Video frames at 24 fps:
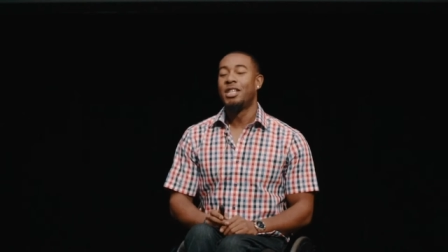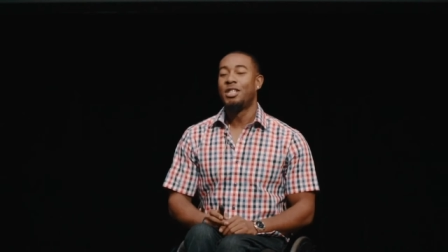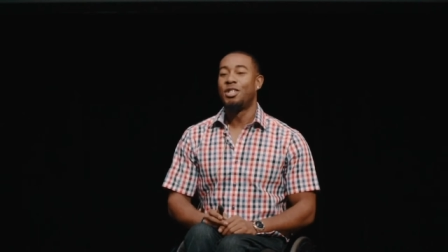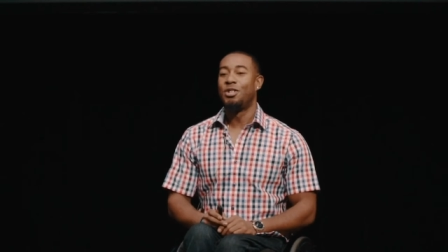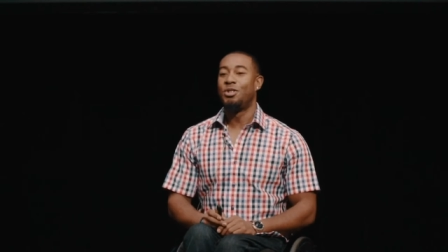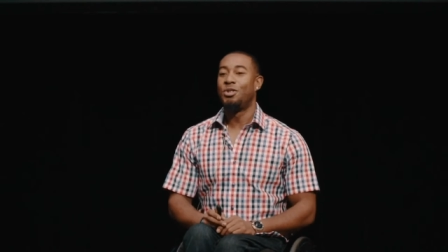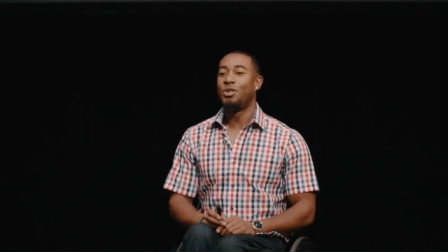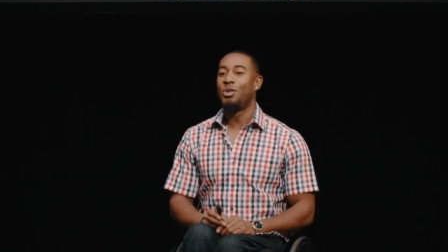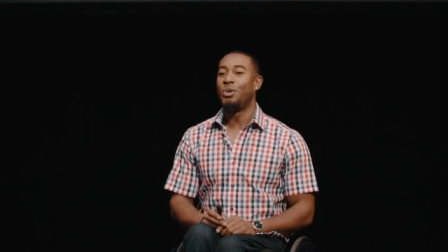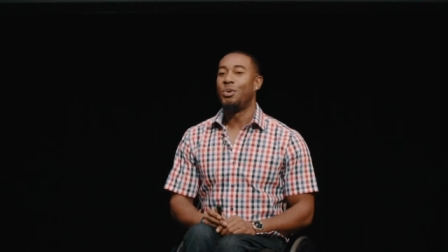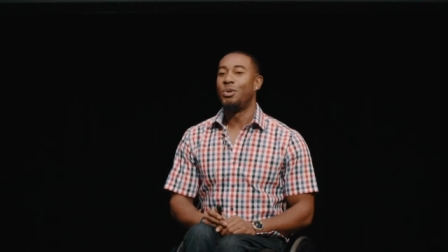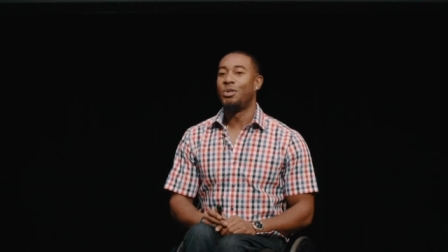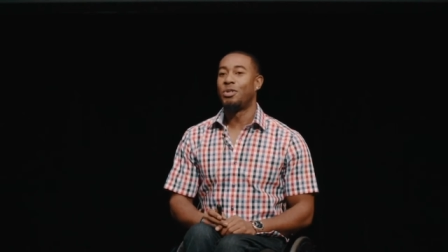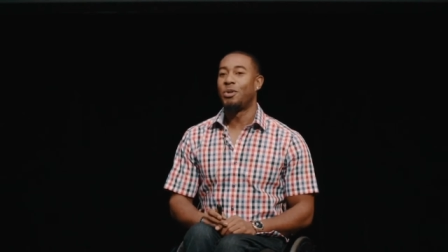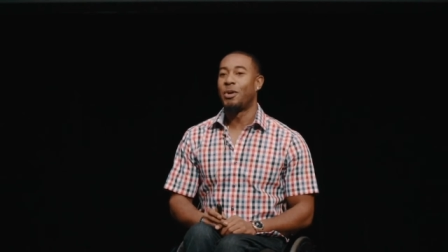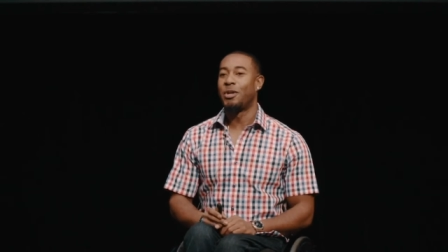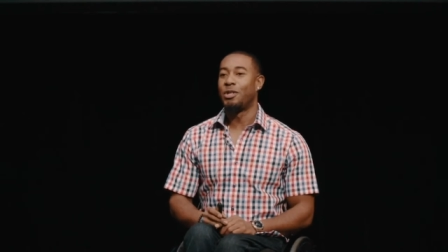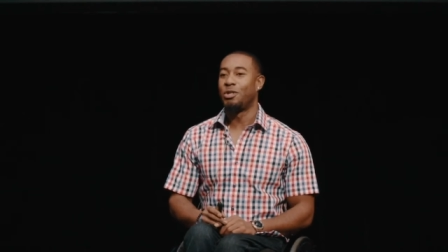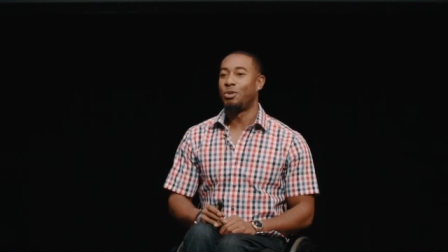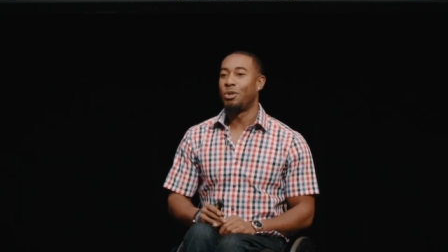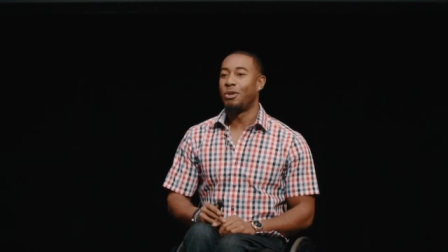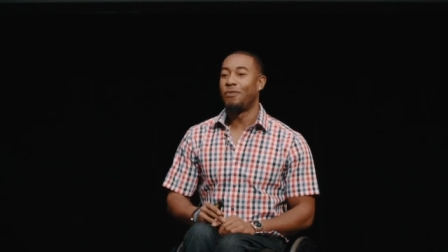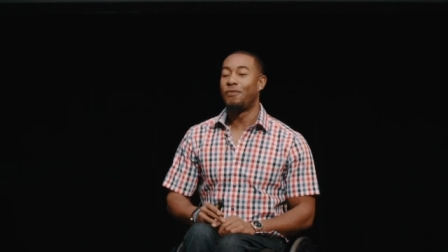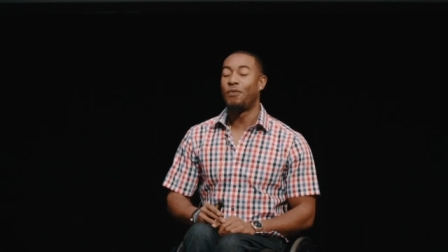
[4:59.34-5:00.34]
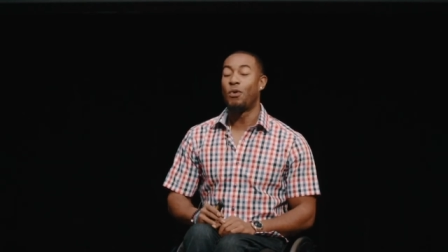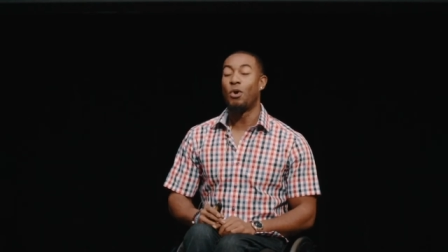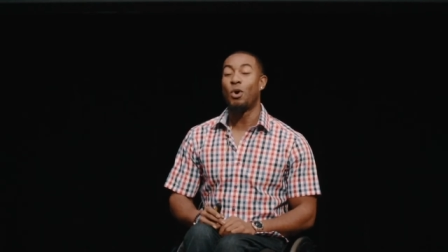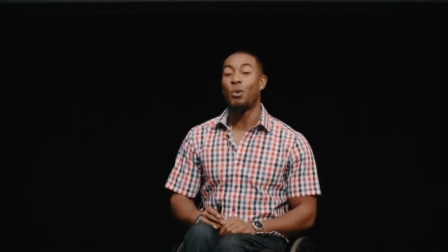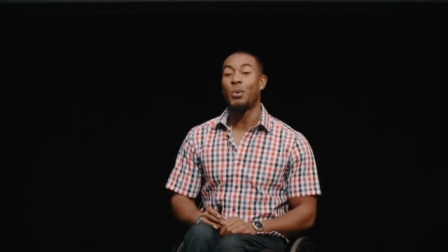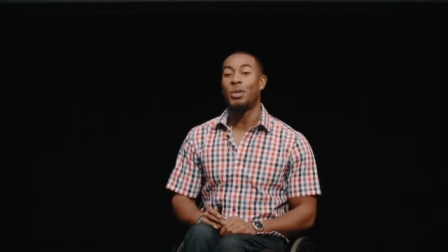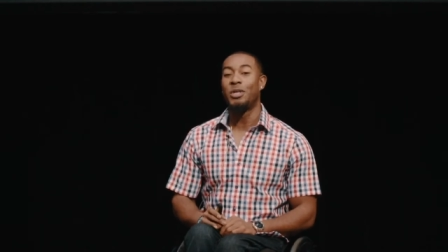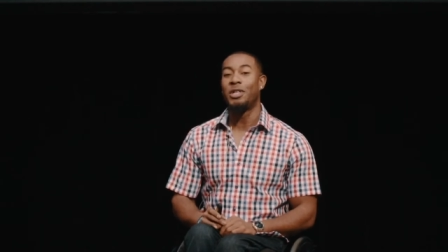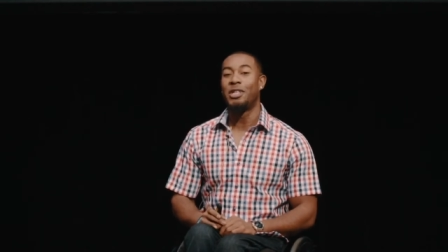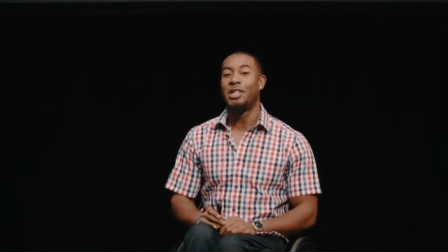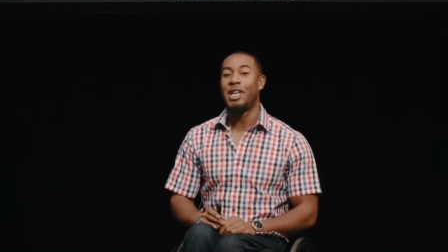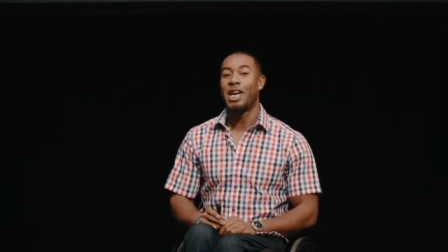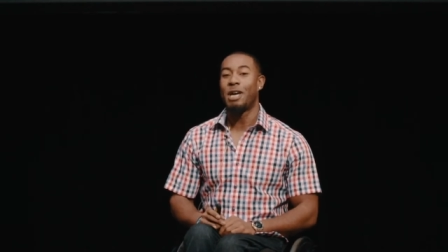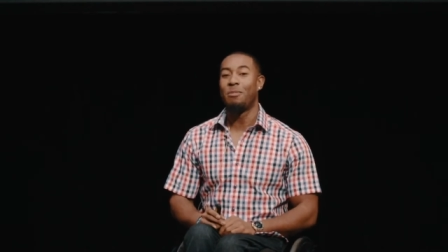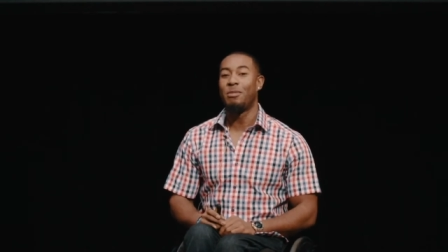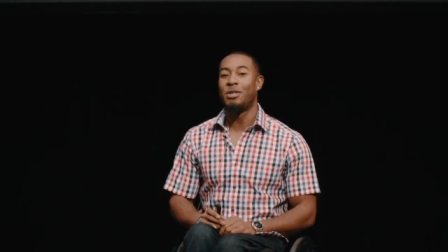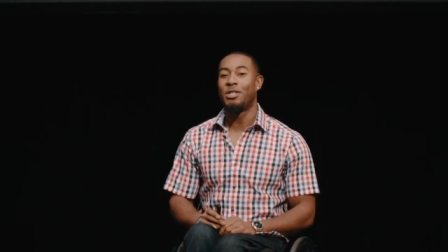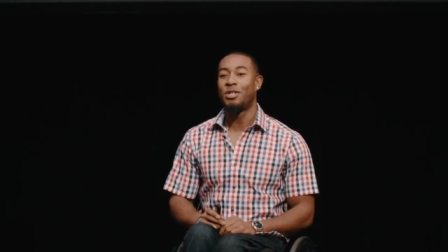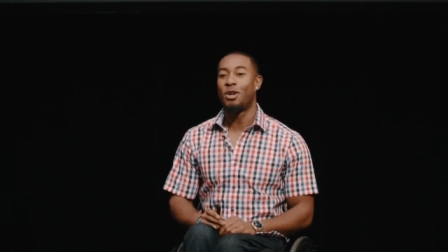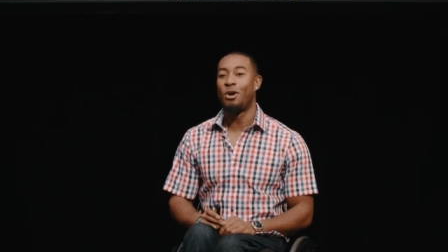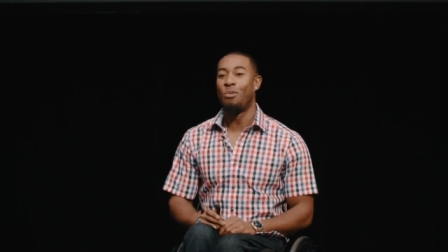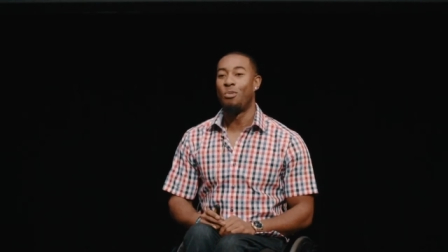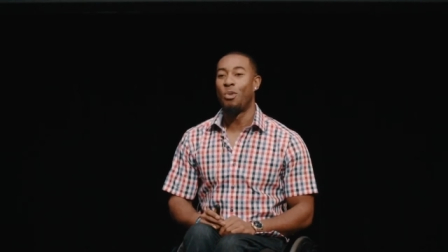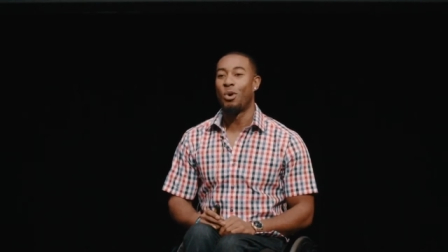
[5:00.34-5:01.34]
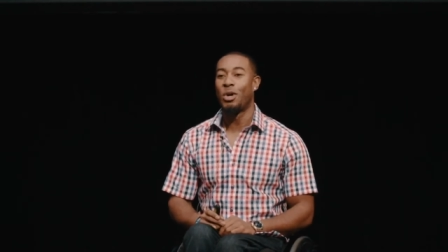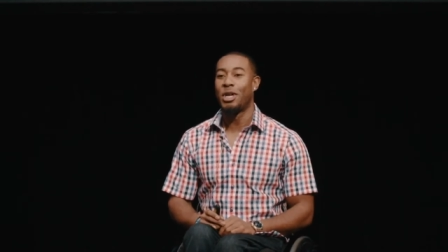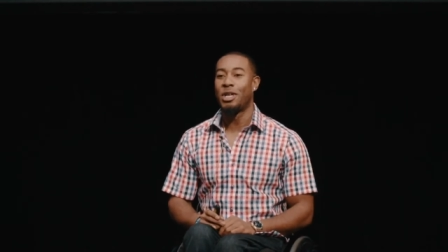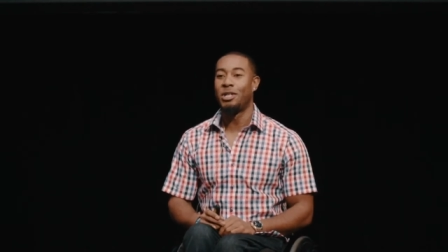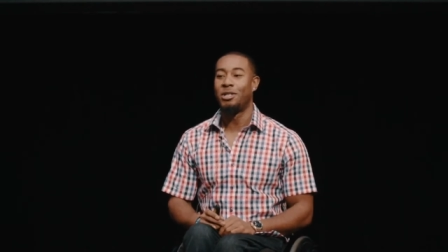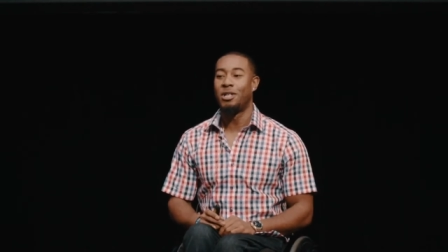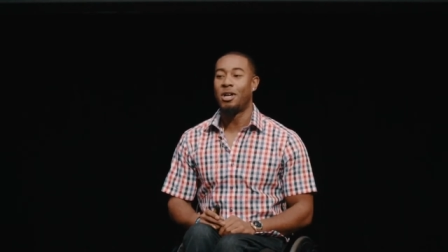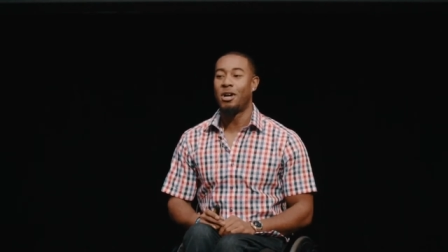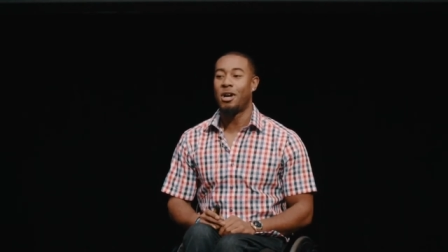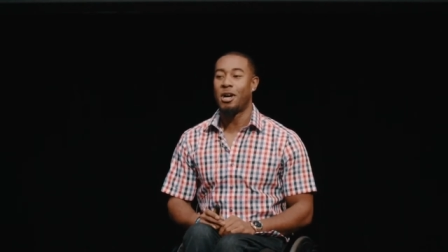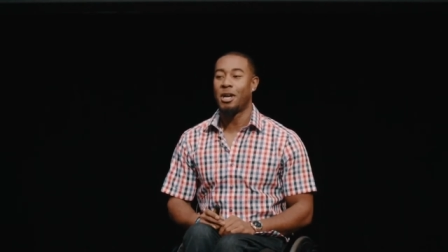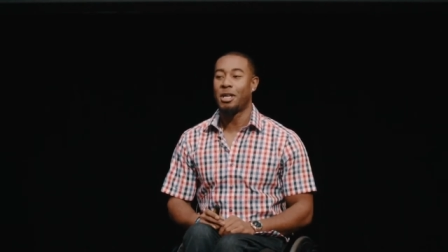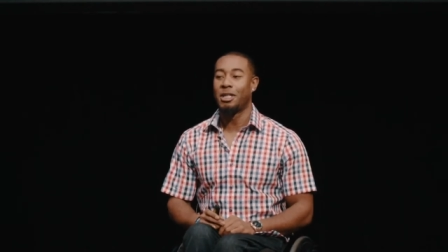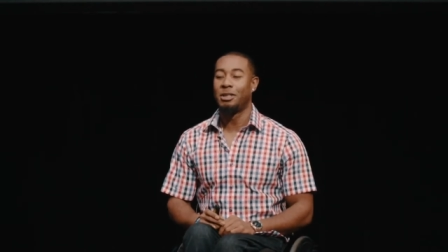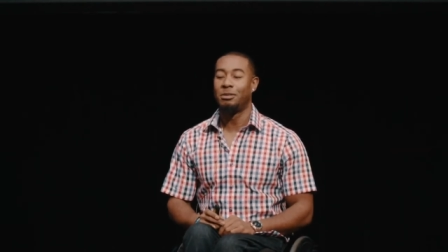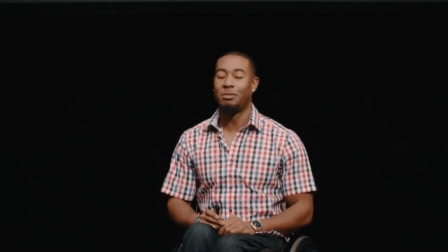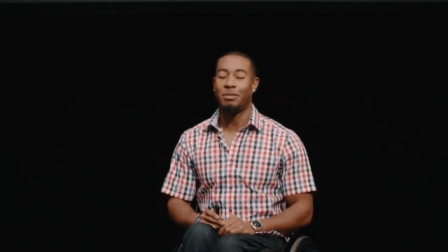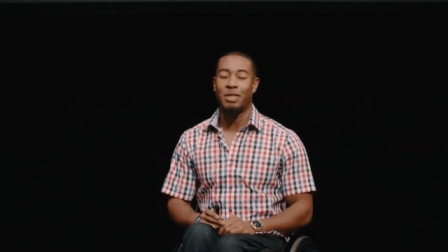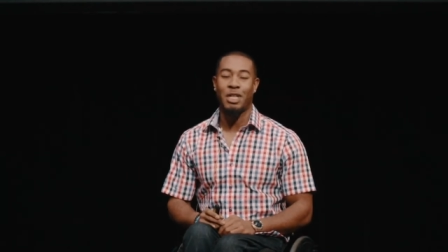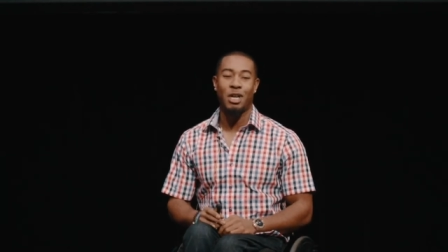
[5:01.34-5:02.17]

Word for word: to do. So I was doing four-wheel alignments all morning long.